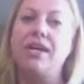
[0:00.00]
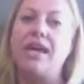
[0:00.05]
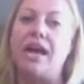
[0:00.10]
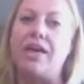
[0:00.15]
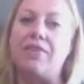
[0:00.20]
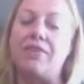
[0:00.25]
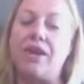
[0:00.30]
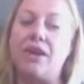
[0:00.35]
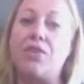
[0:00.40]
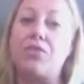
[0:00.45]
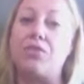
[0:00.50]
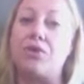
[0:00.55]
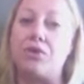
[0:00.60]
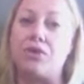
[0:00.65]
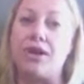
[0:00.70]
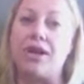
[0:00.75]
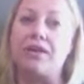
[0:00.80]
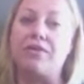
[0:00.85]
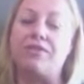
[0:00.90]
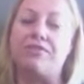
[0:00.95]
I think the
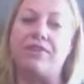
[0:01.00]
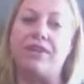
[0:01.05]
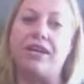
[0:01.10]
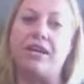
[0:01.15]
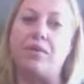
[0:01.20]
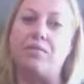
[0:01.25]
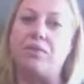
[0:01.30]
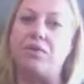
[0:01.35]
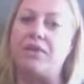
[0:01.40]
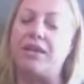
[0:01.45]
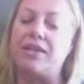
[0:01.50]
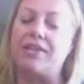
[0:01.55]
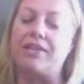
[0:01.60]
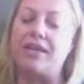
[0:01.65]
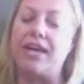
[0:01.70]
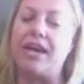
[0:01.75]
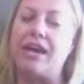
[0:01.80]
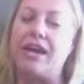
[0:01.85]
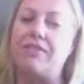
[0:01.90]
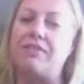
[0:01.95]
grain-free kibble that
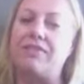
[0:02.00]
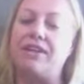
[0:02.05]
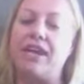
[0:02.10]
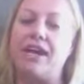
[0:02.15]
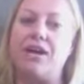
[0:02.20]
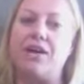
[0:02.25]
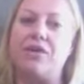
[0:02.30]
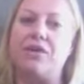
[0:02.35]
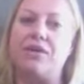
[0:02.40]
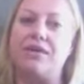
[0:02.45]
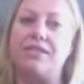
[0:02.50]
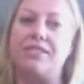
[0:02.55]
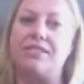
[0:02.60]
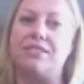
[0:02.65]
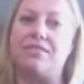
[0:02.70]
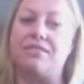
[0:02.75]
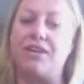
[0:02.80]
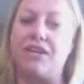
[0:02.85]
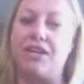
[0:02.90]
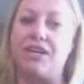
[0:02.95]
they have now is a
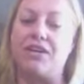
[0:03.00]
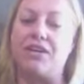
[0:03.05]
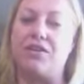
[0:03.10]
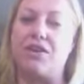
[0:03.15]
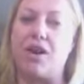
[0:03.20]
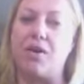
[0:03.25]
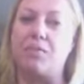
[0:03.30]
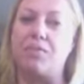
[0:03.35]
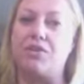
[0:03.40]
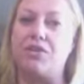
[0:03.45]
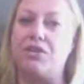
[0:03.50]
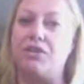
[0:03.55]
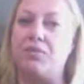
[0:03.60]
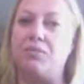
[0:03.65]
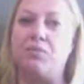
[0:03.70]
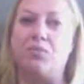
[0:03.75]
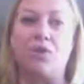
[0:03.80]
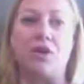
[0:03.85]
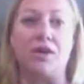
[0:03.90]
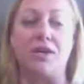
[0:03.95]
very good
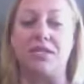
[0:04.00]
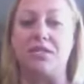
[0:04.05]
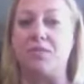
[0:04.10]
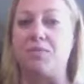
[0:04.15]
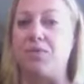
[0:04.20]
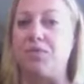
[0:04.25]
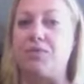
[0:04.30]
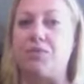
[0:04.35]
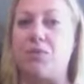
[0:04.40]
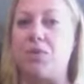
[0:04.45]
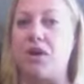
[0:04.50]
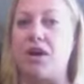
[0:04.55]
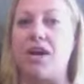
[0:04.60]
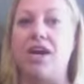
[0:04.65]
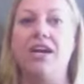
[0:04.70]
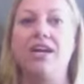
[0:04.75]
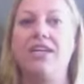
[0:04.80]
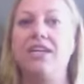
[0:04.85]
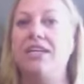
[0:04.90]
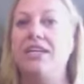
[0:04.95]
option, whereas before
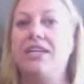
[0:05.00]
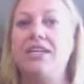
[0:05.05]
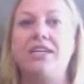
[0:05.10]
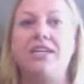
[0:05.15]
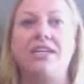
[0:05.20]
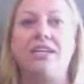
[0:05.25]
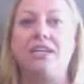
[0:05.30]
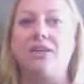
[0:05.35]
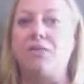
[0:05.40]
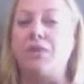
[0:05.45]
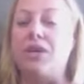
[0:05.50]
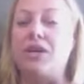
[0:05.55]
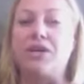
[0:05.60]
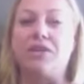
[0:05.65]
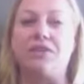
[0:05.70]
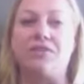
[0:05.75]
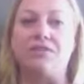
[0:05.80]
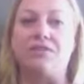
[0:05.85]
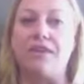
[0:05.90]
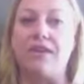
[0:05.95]
we
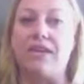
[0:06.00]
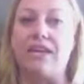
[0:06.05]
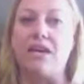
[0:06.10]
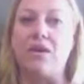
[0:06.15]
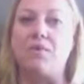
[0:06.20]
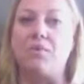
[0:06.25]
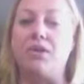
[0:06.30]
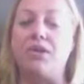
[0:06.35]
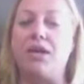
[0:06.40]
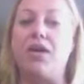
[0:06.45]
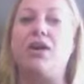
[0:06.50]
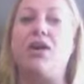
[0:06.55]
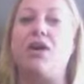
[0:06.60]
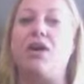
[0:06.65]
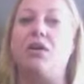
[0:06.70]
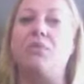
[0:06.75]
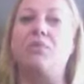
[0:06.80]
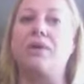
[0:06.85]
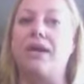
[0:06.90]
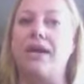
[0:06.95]
couldn't feed kibble at
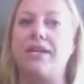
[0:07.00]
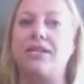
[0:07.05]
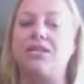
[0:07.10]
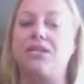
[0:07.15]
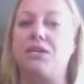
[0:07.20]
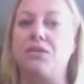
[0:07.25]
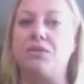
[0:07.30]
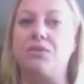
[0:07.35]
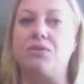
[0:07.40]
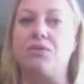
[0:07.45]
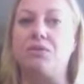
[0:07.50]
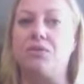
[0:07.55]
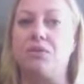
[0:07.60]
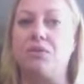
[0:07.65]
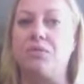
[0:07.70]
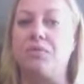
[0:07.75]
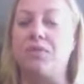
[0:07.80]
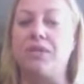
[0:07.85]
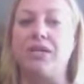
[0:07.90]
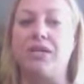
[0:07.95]
all. We had to go
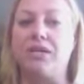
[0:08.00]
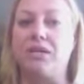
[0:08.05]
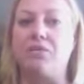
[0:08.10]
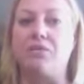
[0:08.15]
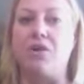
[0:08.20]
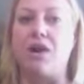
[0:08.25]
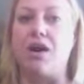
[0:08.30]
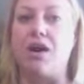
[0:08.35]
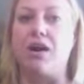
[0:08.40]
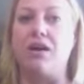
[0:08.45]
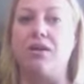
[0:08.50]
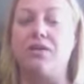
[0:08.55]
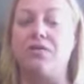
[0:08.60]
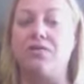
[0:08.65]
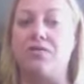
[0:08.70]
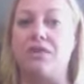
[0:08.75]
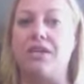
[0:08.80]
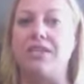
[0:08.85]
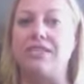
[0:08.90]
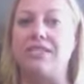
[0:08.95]
completely raw
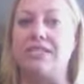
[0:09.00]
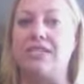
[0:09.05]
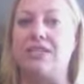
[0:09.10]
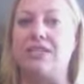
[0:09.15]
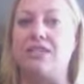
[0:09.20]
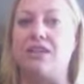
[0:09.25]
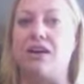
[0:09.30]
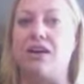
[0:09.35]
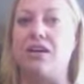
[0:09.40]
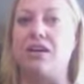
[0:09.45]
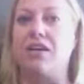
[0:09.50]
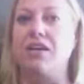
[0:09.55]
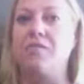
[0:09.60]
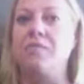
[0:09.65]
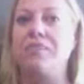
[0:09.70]
for a sick dog.